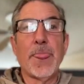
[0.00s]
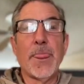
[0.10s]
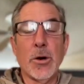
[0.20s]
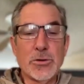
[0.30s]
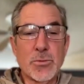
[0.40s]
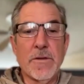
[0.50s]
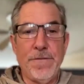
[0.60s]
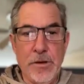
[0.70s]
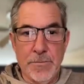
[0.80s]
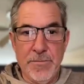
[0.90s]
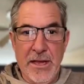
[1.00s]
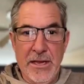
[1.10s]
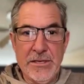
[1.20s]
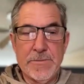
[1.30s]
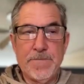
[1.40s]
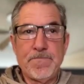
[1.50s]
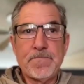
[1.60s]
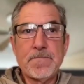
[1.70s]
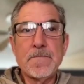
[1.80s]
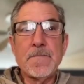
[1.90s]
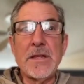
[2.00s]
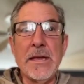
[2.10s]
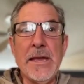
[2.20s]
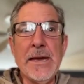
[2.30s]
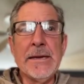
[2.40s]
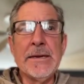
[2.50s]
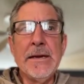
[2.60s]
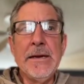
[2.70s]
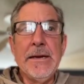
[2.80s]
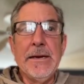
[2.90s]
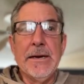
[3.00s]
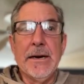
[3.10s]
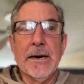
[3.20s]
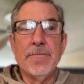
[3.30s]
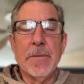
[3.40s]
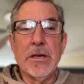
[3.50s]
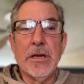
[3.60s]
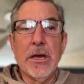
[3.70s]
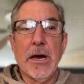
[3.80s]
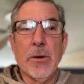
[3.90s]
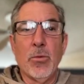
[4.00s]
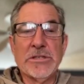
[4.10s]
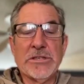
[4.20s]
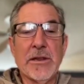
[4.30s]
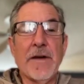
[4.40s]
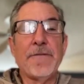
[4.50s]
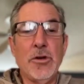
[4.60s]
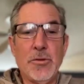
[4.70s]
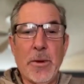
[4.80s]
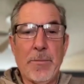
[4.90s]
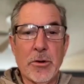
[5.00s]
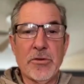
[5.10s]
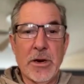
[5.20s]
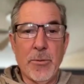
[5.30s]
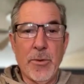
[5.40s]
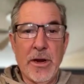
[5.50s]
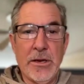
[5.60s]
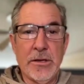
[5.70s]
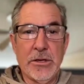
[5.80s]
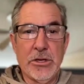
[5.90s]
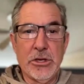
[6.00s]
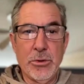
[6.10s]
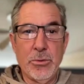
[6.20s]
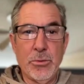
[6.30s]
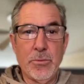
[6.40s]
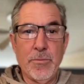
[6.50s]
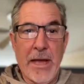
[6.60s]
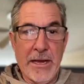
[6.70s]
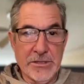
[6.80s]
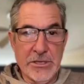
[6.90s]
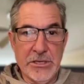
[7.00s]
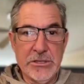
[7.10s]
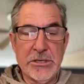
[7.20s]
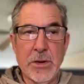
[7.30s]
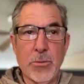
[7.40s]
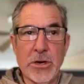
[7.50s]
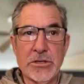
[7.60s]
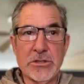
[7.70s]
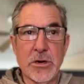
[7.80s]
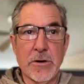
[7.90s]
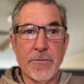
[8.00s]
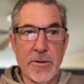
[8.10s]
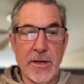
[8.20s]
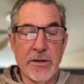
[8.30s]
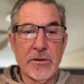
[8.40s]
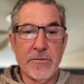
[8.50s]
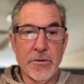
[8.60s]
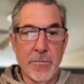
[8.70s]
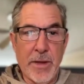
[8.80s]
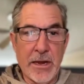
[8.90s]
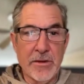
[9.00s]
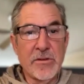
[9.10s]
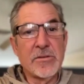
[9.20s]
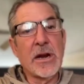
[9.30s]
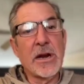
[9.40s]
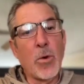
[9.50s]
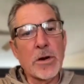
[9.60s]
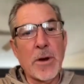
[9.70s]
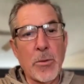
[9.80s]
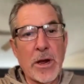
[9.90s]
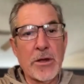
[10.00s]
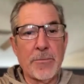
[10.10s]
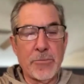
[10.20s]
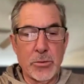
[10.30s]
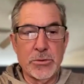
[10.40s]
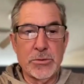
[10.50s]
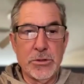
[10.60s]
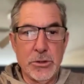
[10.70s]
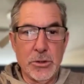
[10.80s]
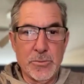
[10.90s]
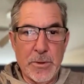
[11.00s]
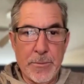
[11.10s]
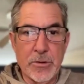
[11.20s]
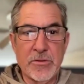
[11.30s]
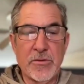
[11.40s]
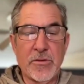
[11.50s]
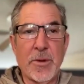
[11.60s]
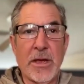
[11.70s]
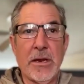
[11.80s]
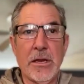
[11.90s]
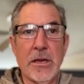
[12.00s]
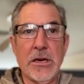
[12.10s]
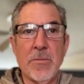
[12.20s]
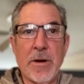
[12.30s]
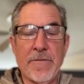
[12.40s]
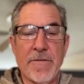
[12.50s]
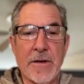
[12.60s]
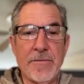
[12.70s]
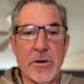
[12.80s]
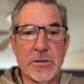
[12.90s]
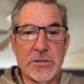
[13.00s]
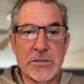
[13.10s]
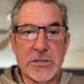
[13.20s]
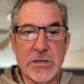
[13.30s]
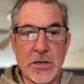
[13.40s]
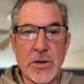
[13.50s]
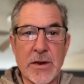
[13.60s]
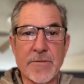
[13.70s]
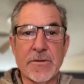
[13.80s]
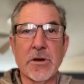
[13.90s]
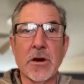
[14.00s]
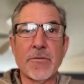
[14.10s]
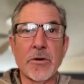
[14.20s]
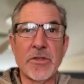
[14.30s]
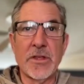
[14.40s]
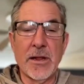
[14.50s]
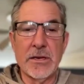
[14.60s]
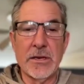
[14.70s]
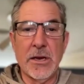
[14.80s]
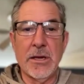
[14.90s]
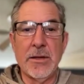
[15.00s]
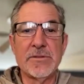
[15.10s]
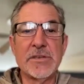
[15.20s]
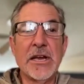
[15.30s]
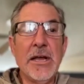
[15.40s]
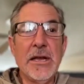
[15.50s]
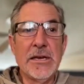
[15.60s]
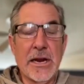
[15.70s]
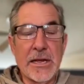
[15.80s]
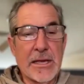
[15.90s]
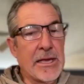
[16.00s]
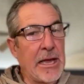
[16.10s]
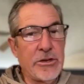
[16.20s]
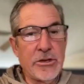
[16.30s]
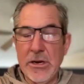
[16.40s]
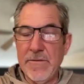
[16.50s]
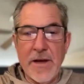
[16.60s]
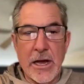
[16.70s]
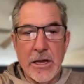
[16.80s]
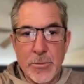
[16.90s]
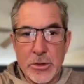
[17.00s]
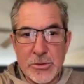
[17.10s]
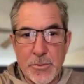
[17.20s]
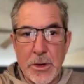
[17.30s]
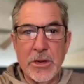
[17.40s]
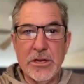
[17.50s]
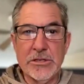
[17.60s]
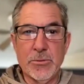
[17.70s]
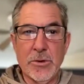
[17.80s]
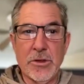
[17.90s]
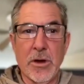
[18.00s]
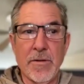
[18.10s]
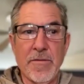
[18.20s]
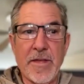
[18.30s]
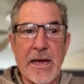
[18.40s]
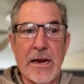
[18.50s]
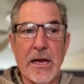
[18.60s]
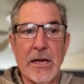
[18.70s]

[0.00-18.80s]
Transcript: Those were the film days. And um, once I left newspapers and I went into magazines, I wanted to start freelancing for the magazines. And I worked my way up through newspapers and spent, about 5 years as a contract photographer at the LA Times. And I gained invaluable experience with all of that.